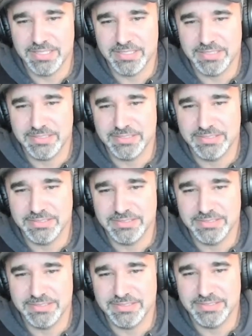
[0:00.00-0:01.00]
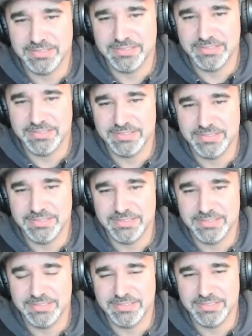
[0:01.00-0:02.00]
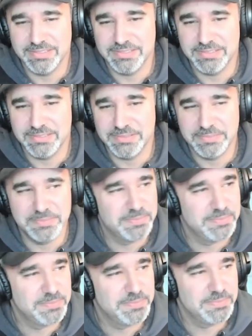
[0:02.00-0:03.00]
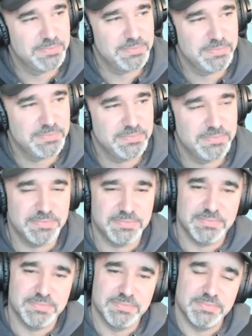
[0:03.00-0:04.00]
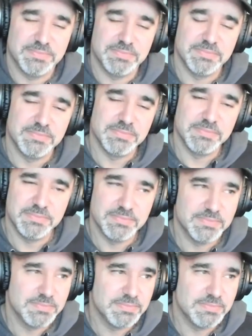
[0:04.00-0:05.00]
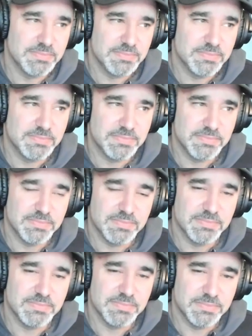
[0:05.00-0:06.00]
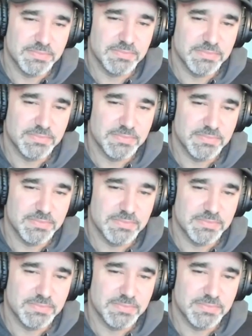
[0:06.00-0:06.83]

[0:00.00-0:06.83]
(not speaking)